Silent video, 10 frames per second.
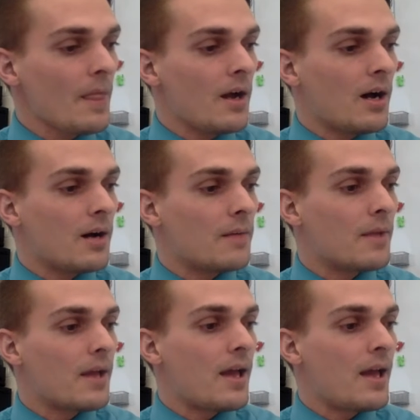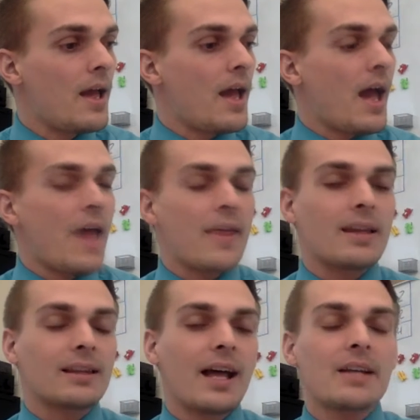And
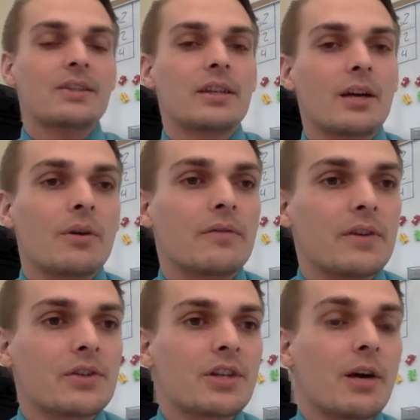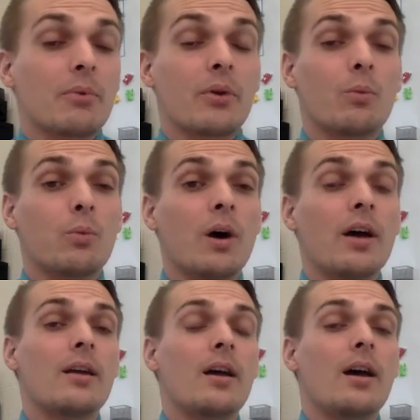then lastly, I want to finish up with
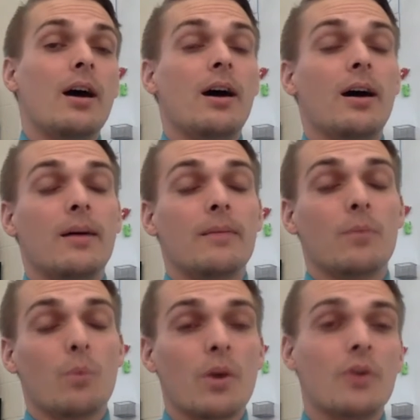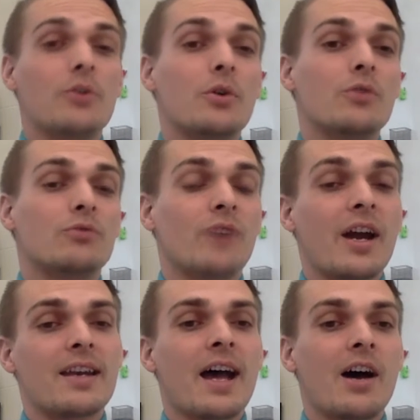what we are doing
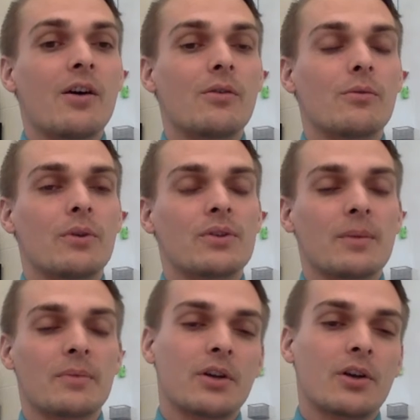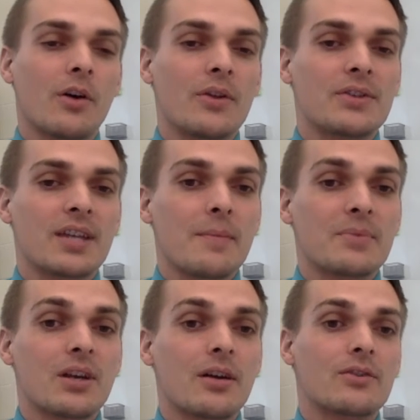right now with something called the
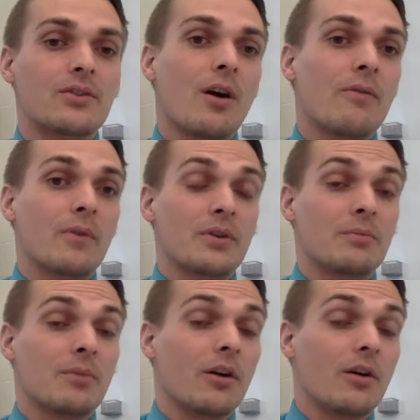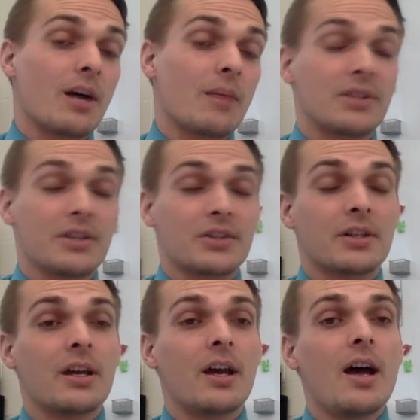Samsung Solve for Tomorrow competition.